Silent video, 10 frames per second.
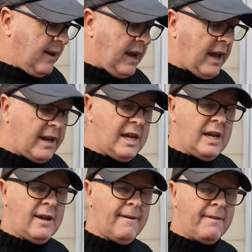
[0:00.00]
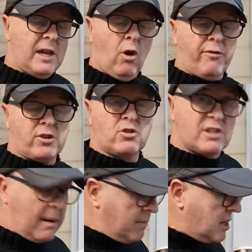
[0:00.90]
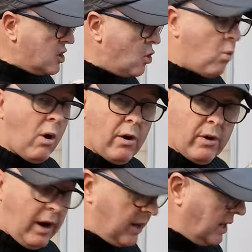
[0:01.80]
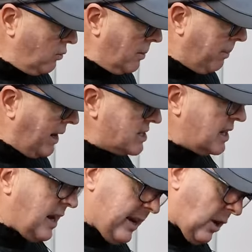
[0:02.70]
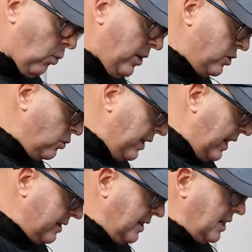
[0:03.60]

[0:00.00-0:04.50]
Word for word: And he offered to send me a new one. I can replace it, and I will do that.